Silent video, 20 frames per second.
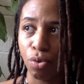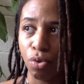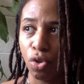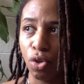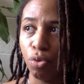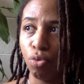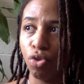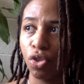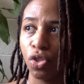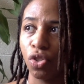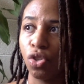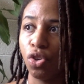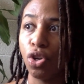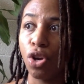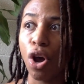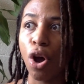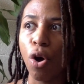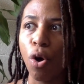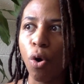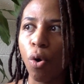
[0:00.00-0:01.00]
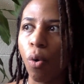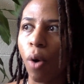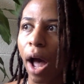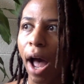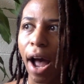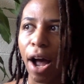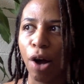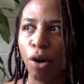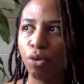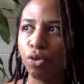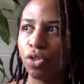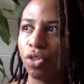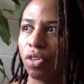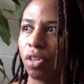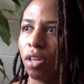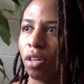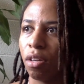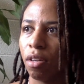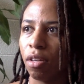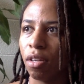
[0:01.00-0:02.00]
You just know how
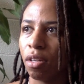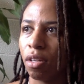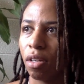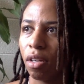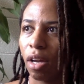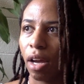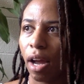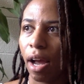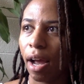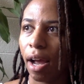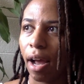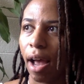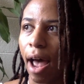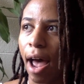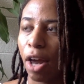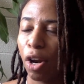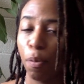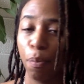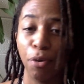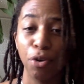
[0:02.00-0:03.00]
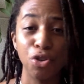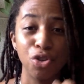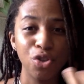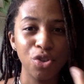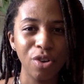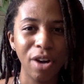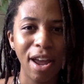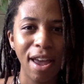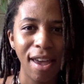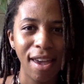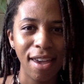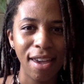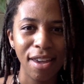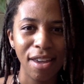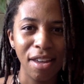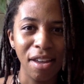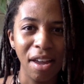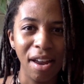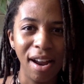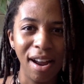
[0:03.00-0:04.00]
to
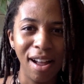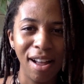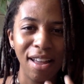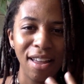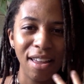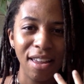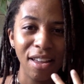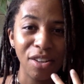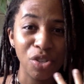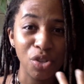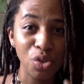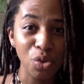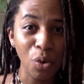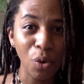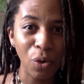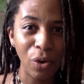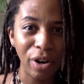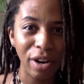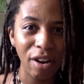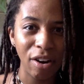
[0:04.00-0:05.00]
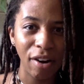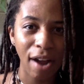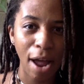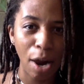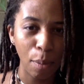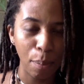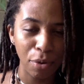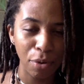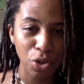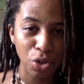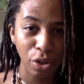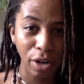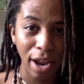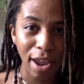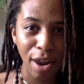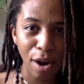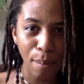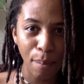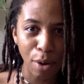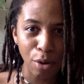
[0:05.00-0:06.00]
portray a story or how to portray
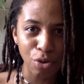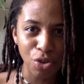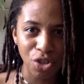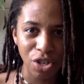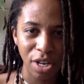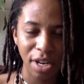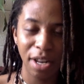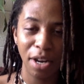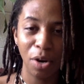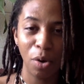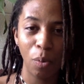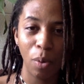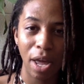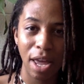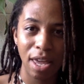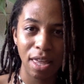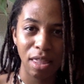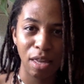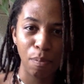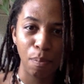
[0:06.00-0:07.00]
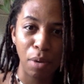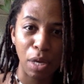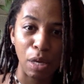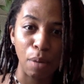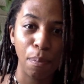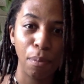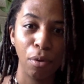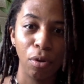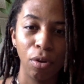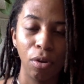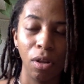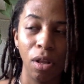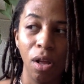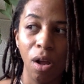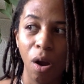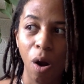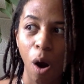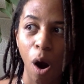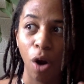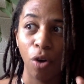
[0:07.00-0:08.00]
an emotion in a way that people
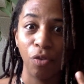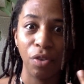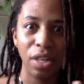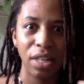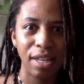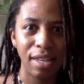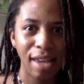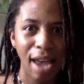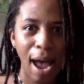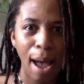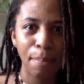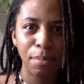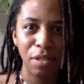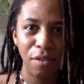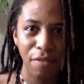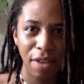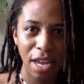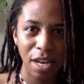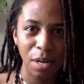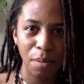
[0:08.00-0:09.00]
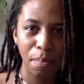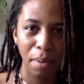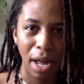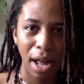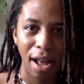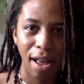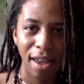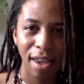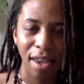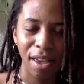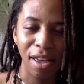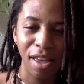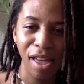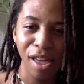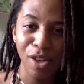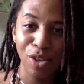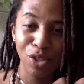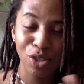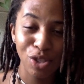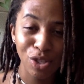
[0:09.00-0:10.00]
are really captivated by.
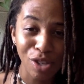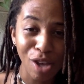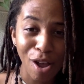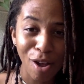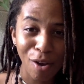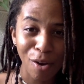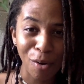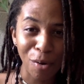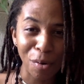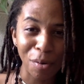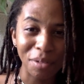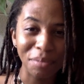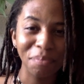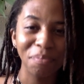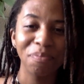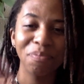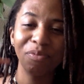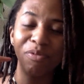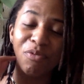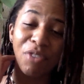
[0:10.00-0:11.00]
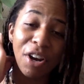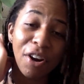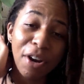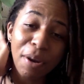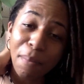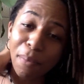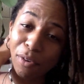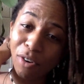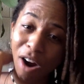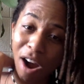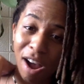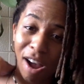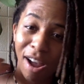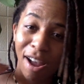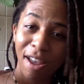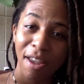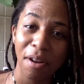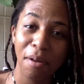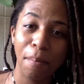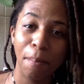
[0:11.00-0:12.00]
So, very
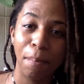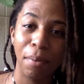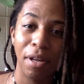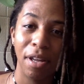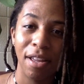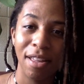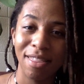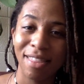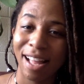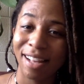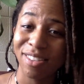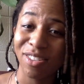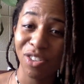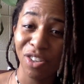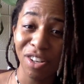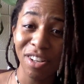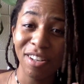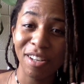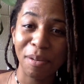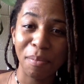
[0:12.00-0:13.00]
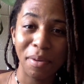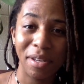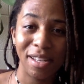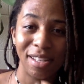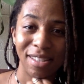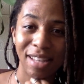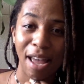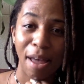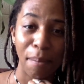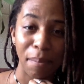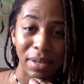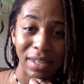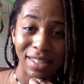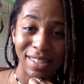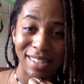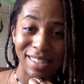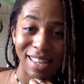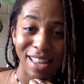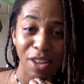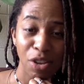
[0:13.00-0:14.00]
broad, but that's good because that
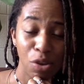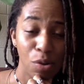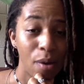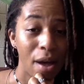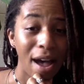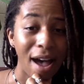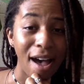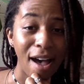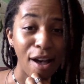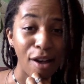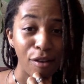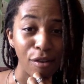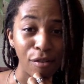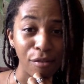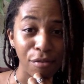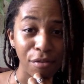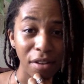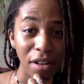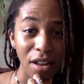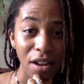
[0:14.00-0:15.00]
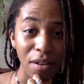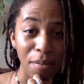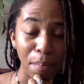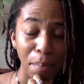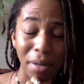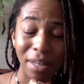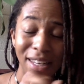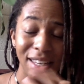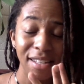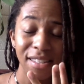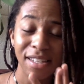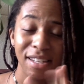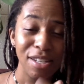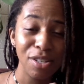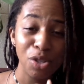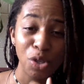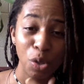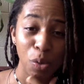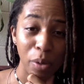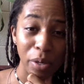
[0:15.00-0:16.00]
means that you have plenty
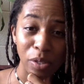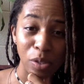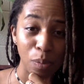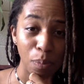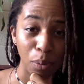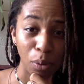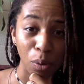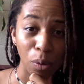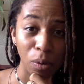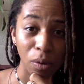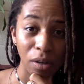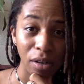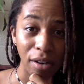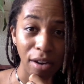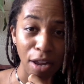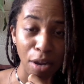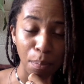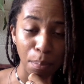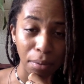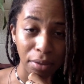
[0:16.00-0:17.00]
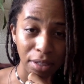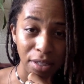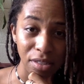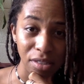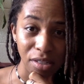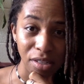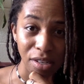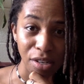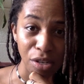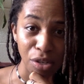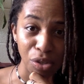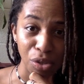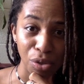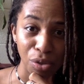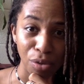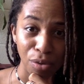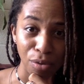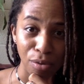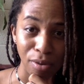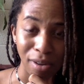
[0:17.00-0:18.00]
to explore and plenty
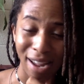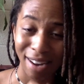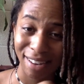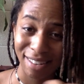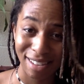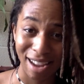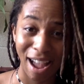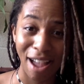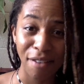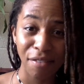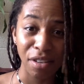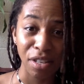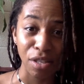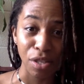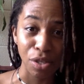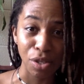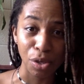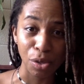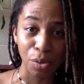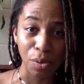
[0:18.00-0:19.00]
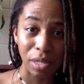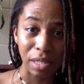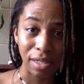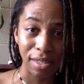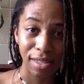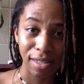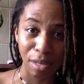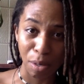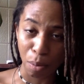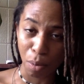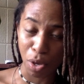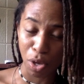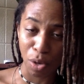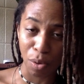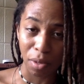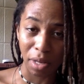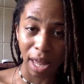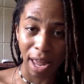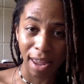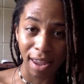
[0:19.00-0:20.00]
to kind of dive into and see what
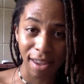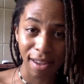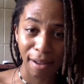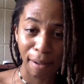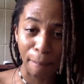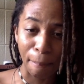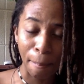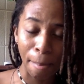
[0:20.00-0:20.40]
you like.